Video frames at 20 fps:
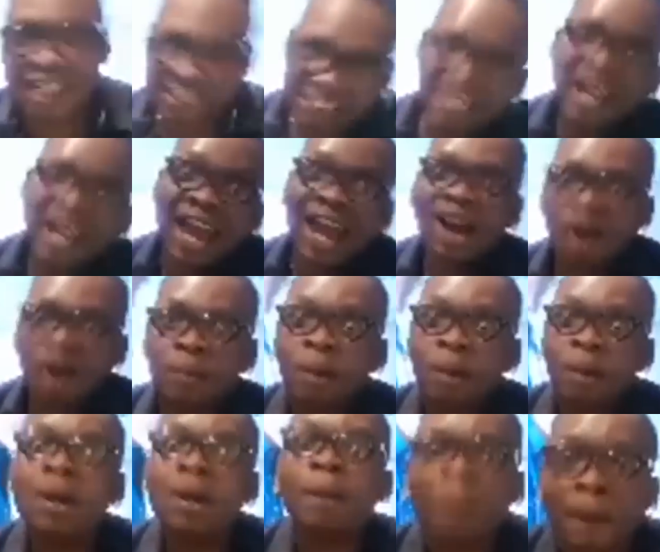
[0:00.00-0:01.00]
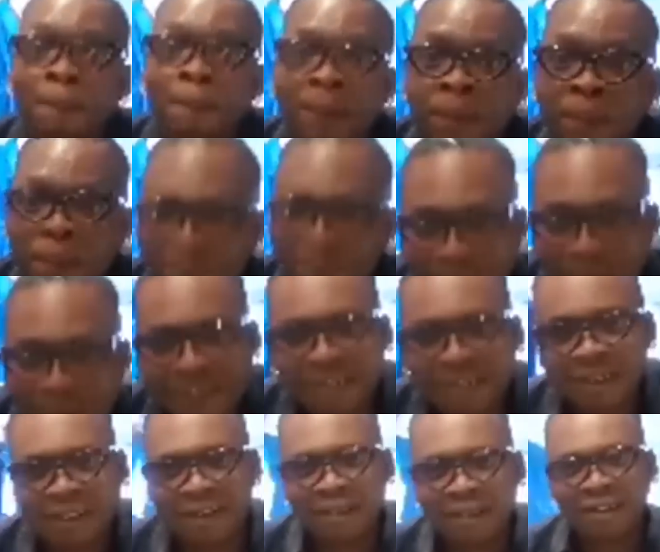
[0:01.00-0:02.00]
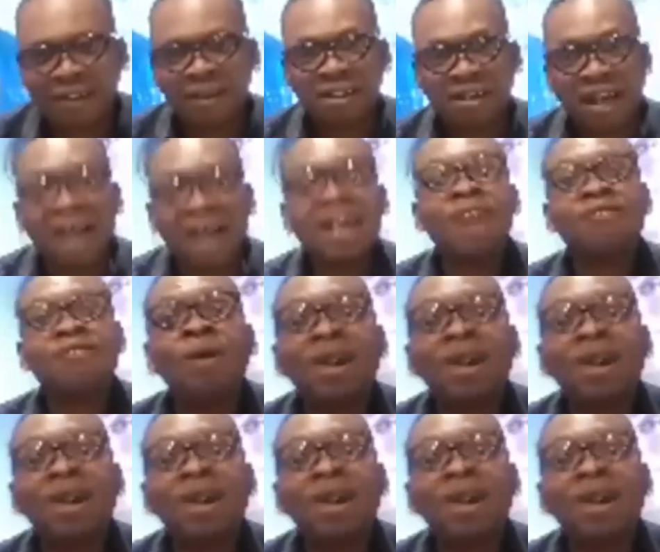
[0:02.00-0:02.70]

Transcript: Eh, papa. Ghana for what is